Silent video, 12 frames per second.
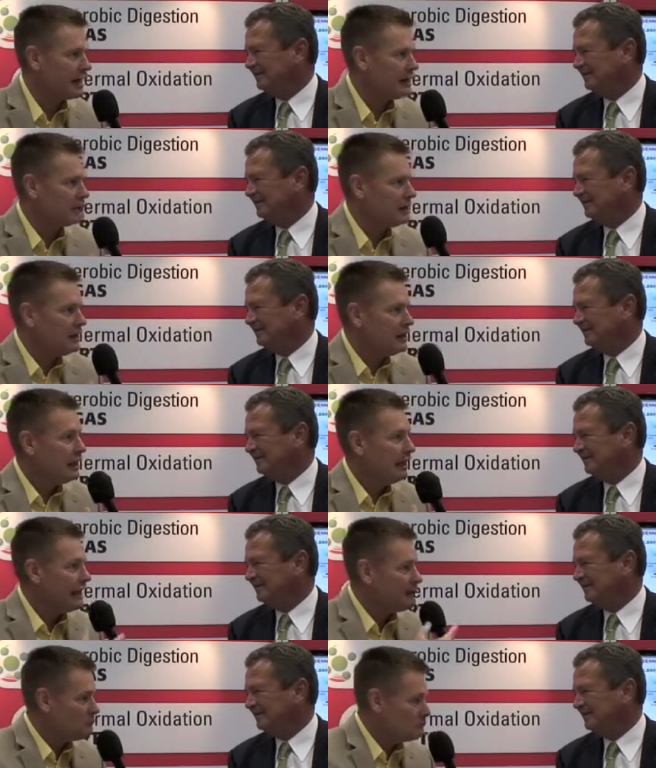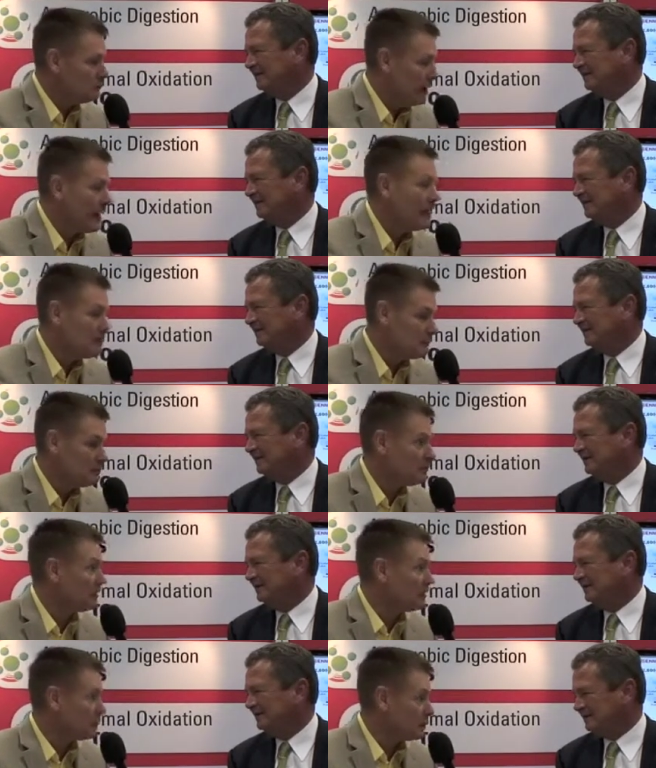Speaker 1: and and a put
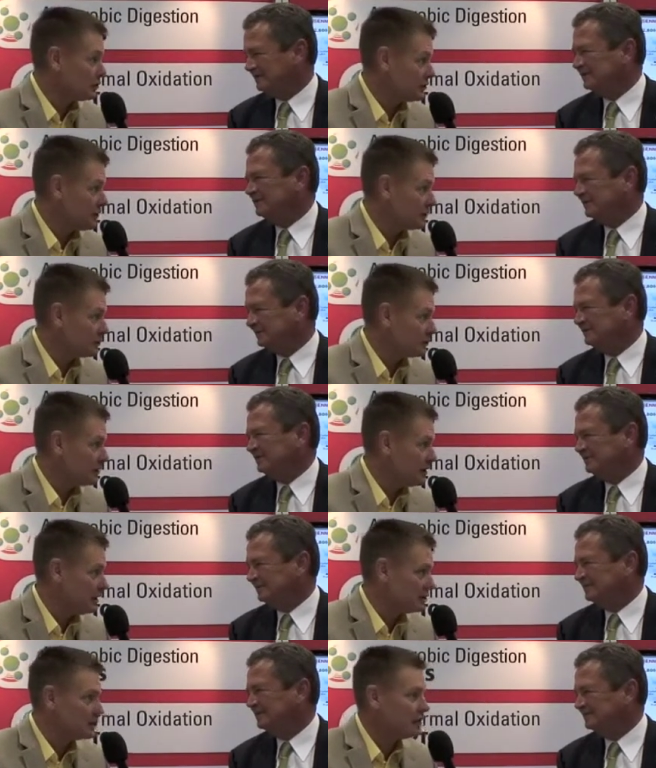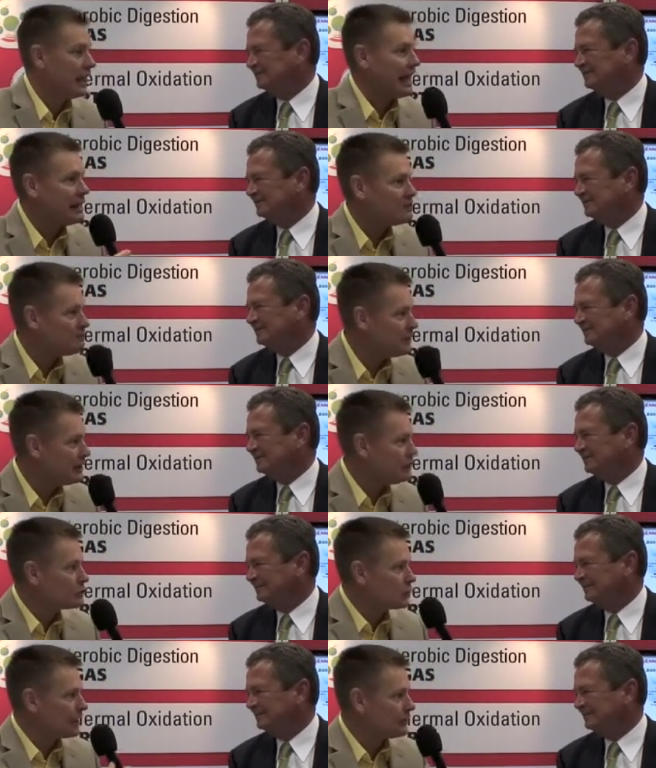money towards deficit reduction and
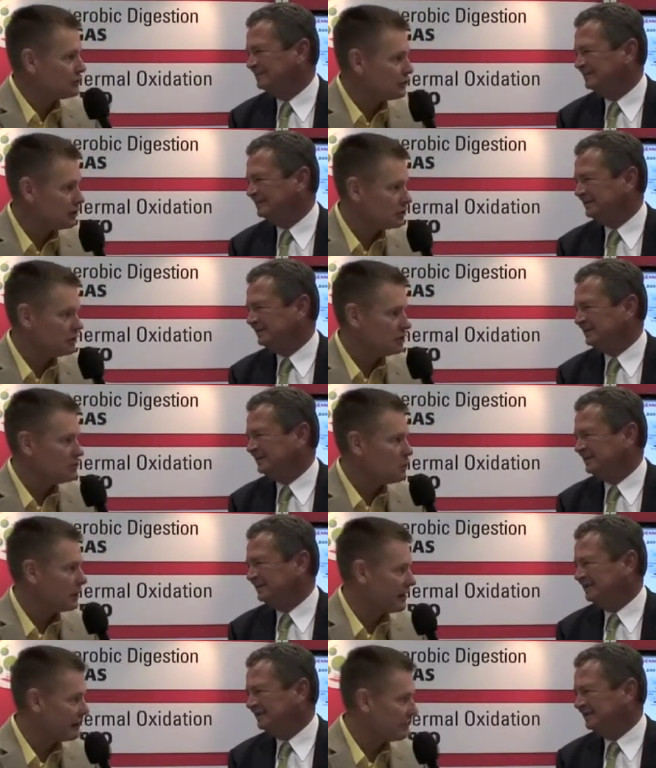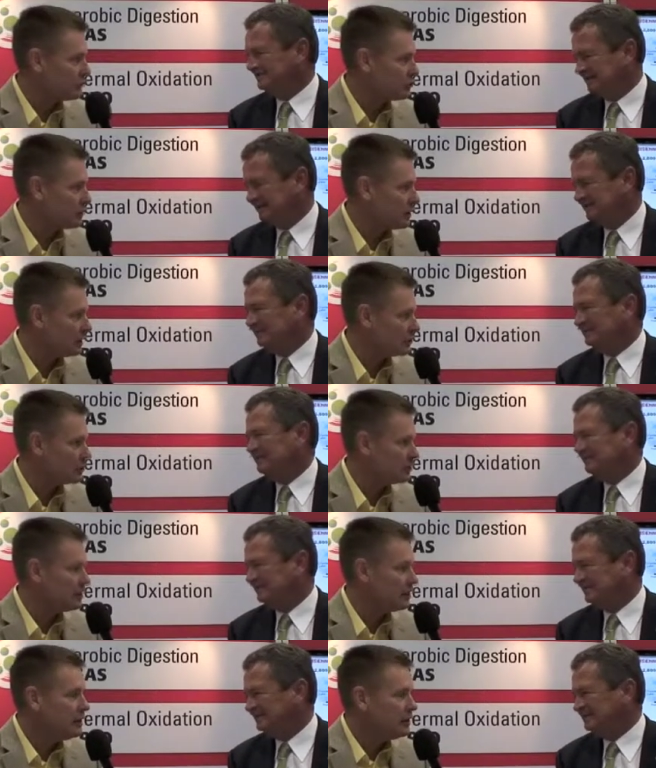b transition to more
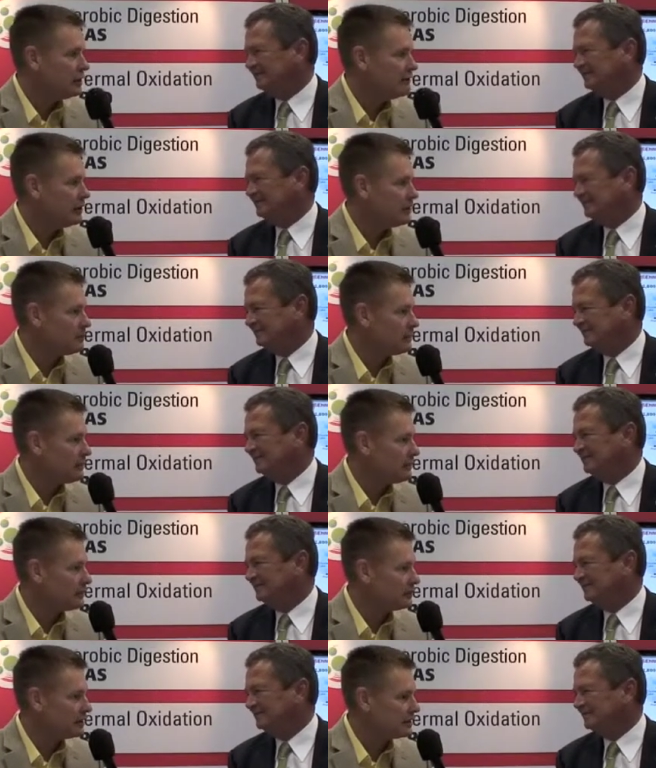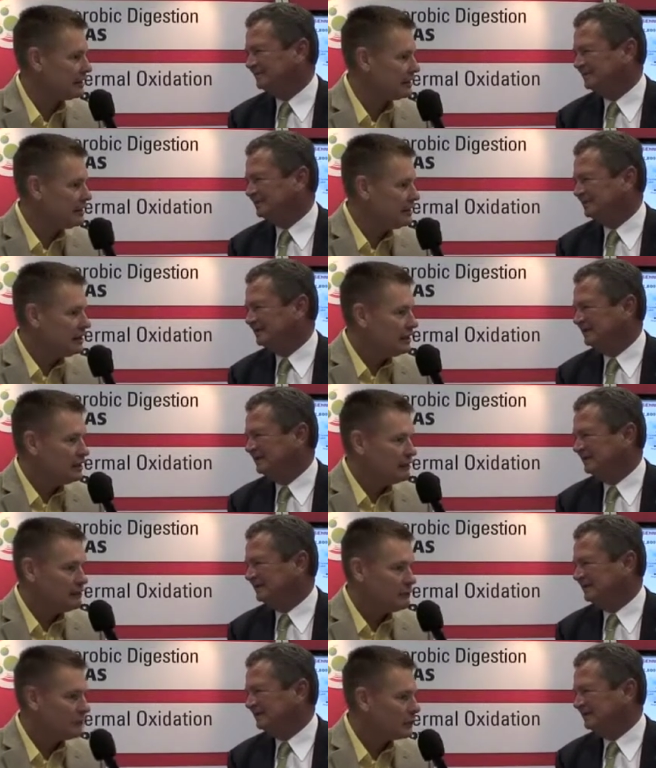infrastructure development and things like that
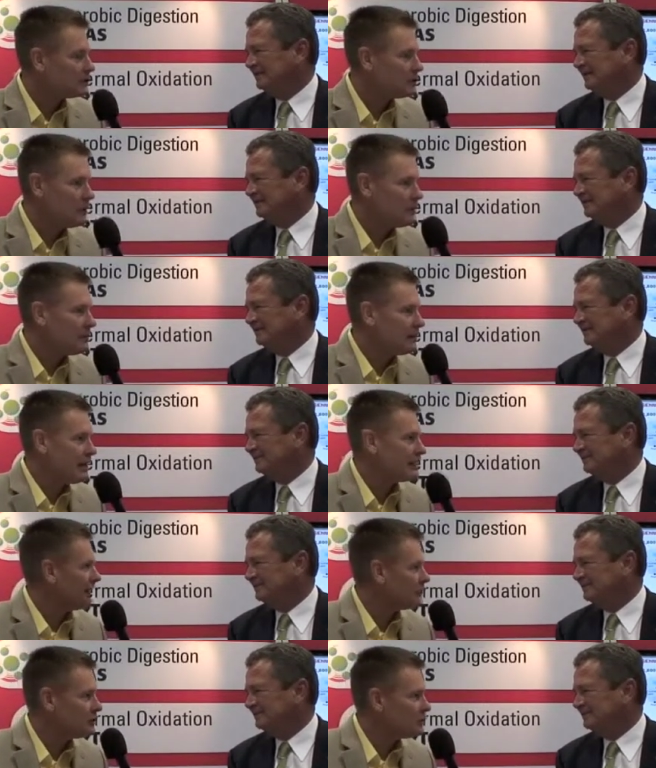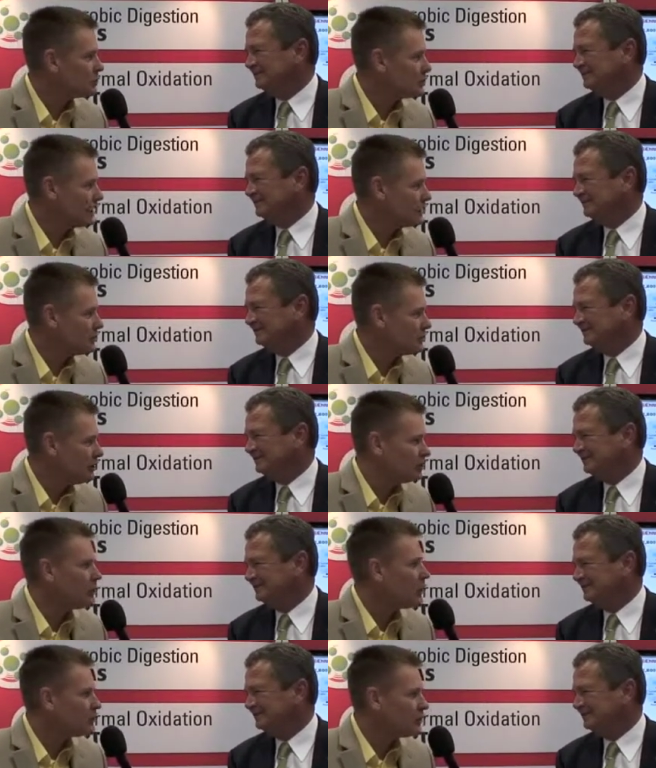for some, that gets no traction, no